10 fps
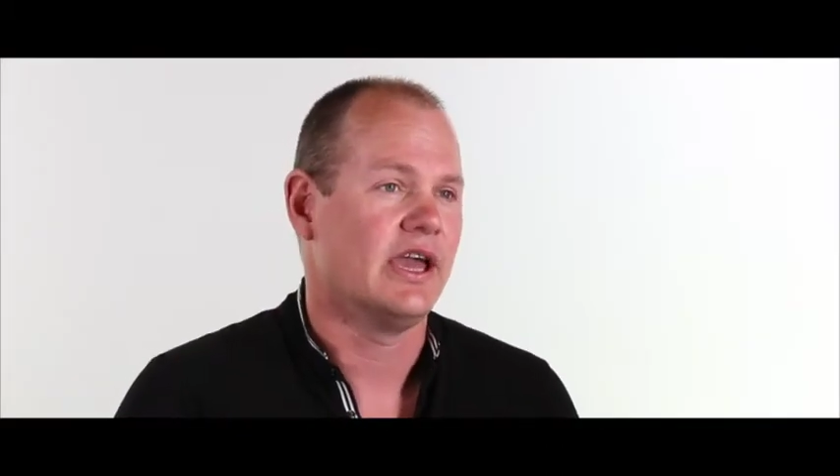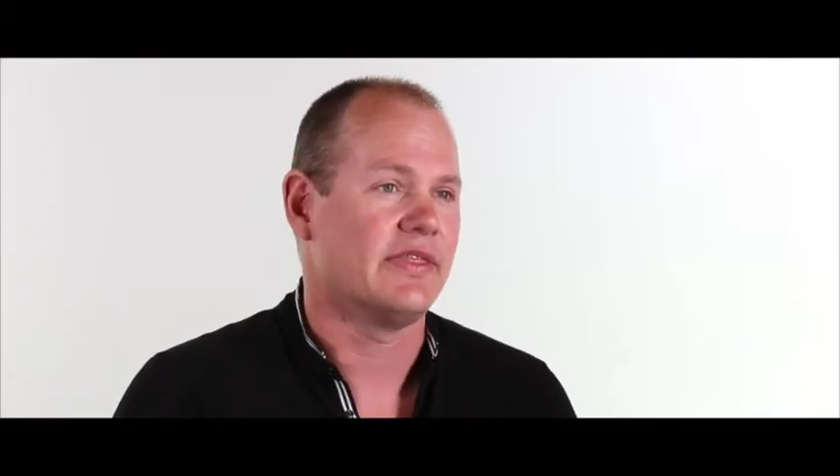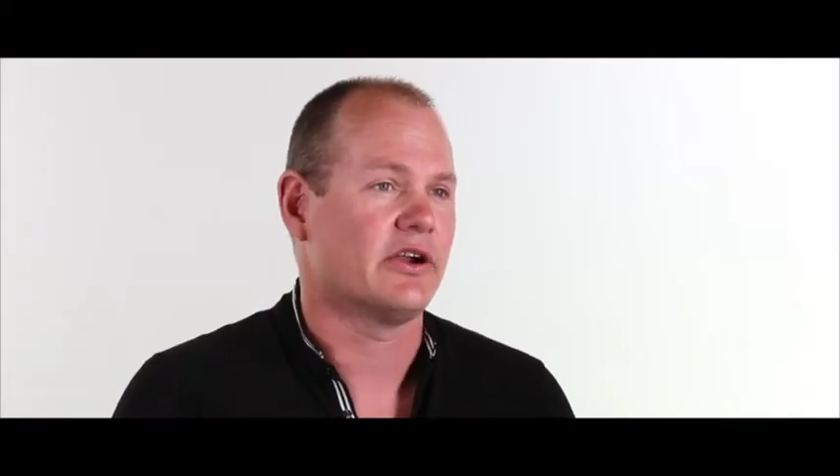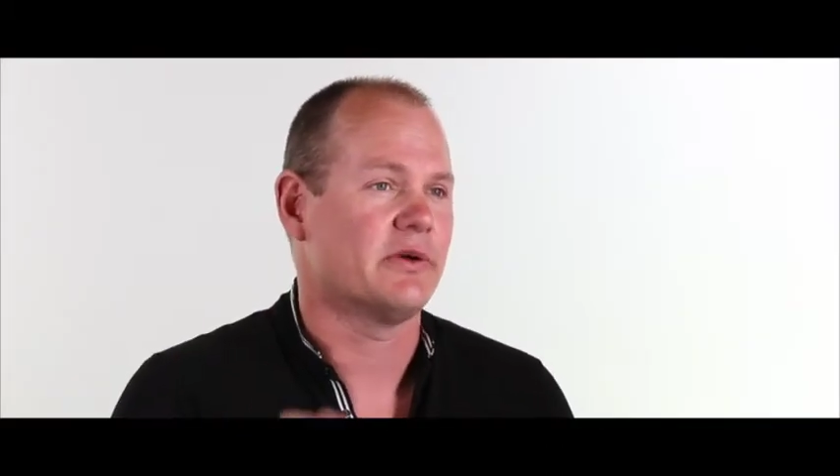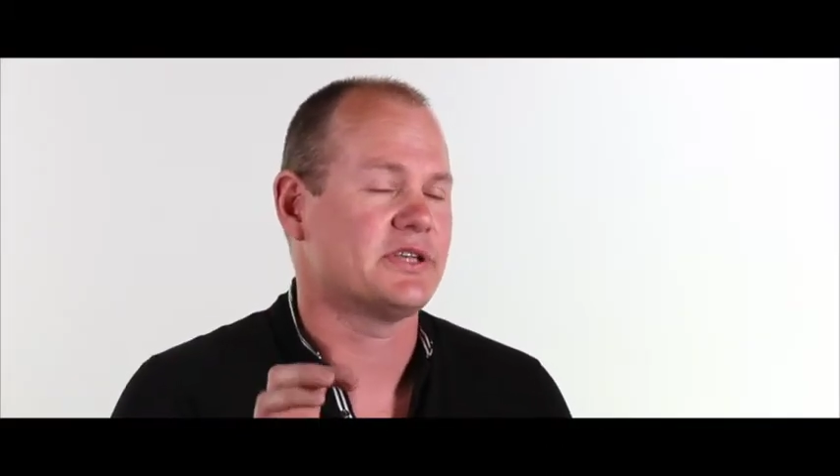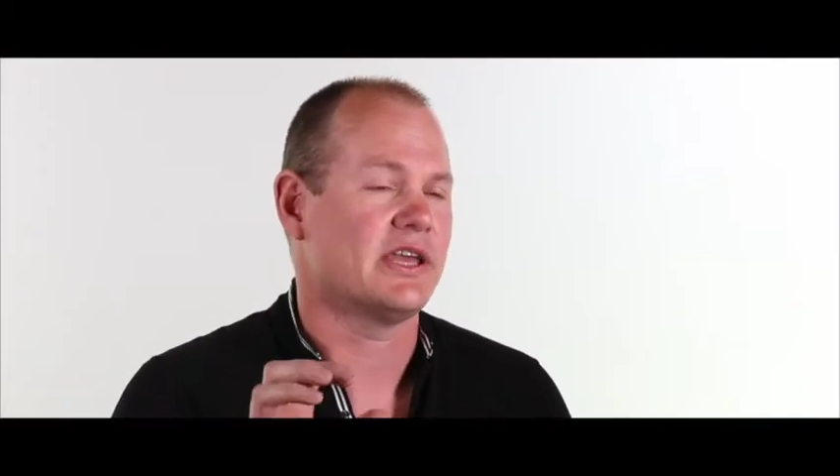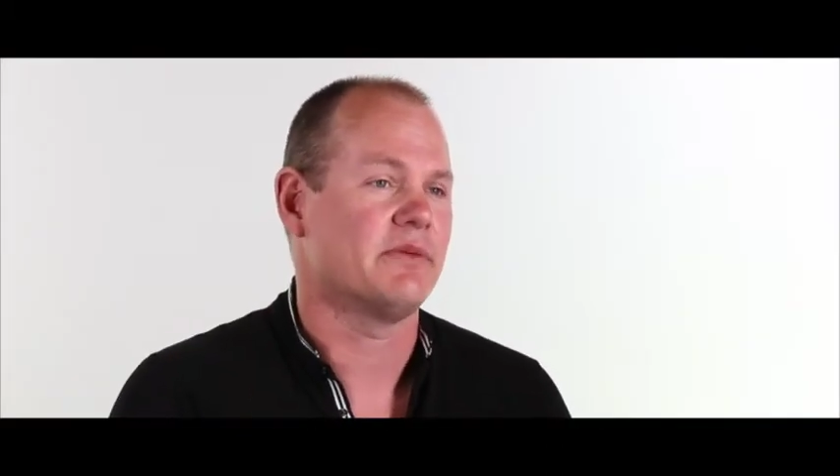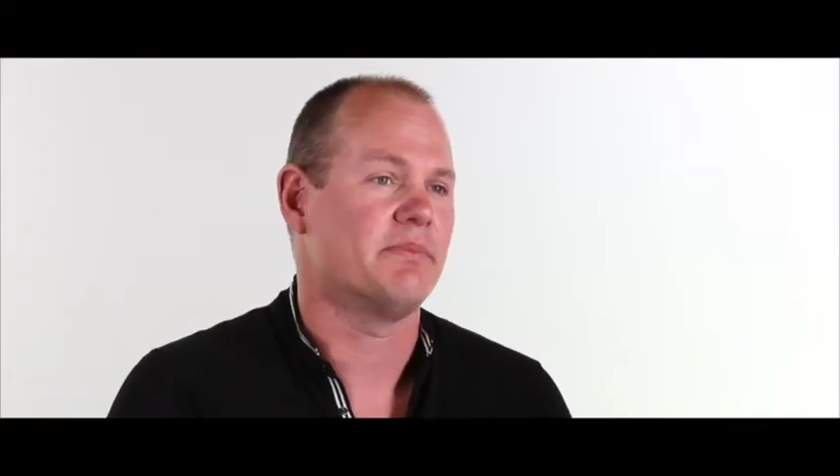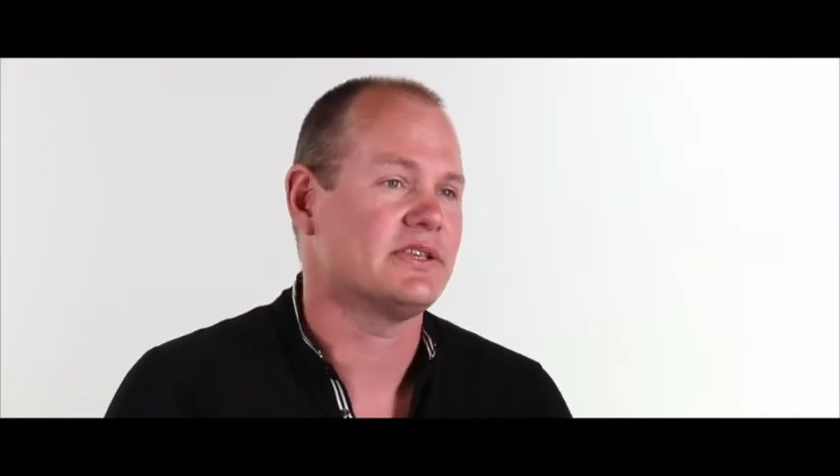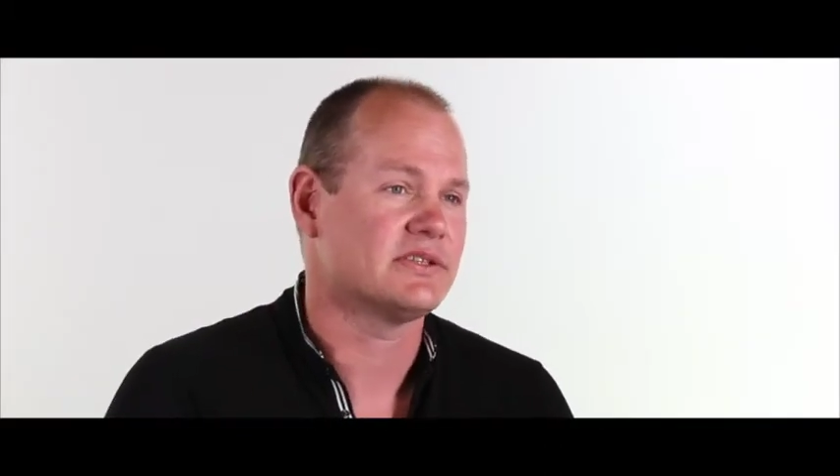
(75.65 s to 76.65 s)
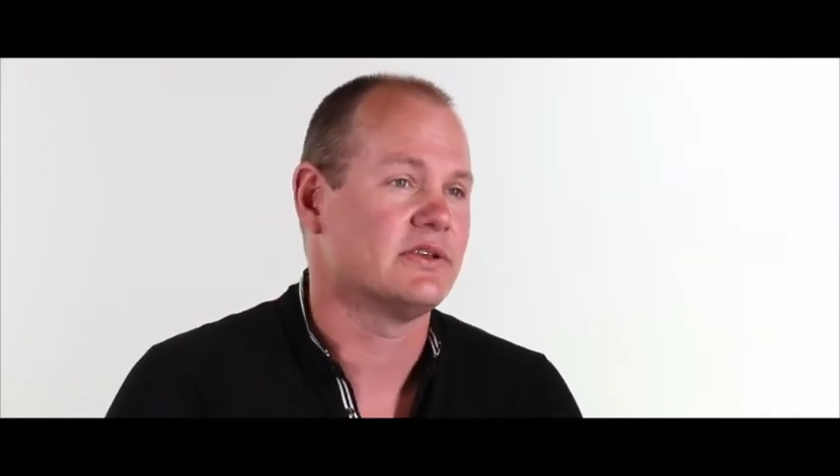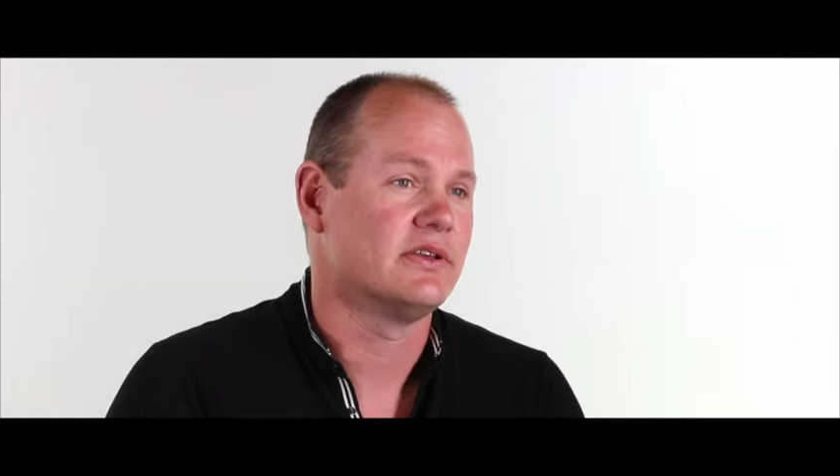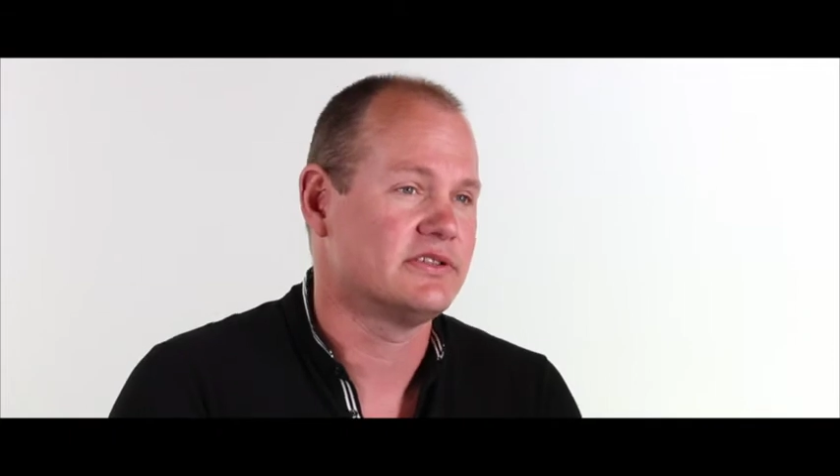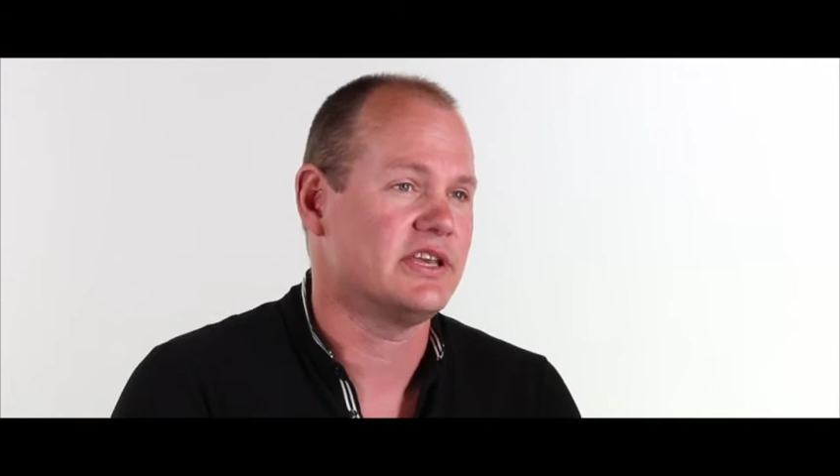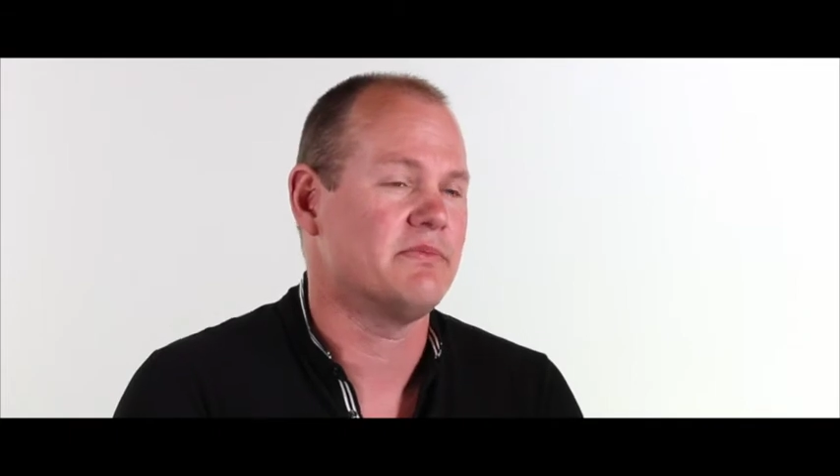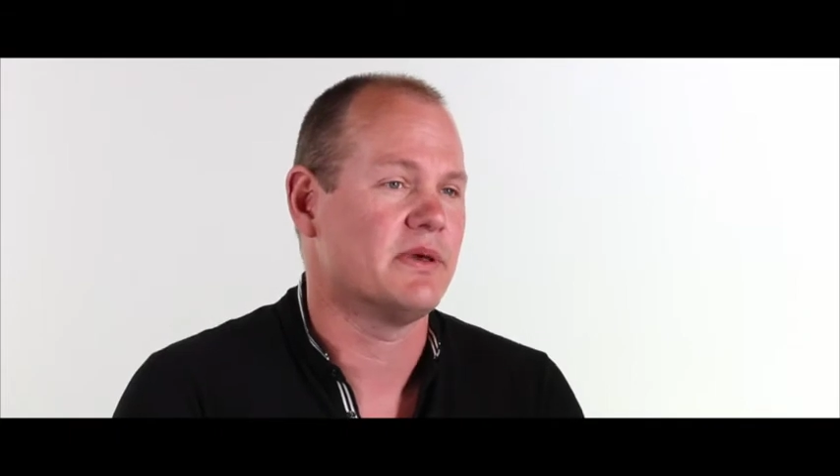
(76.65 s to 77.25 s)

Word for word: and then I obtain the best team